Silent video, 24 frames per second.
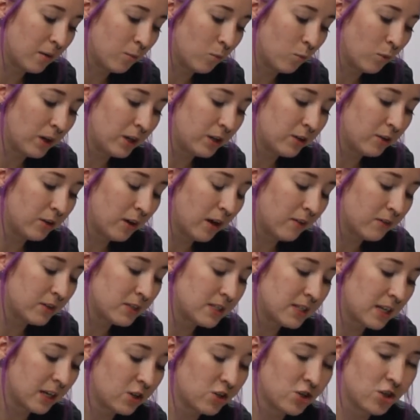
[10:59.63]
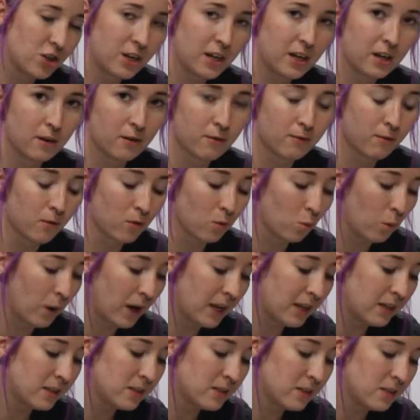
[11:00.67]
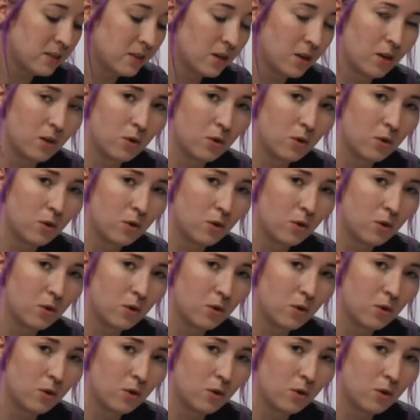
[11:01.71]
we do have a section here for waste.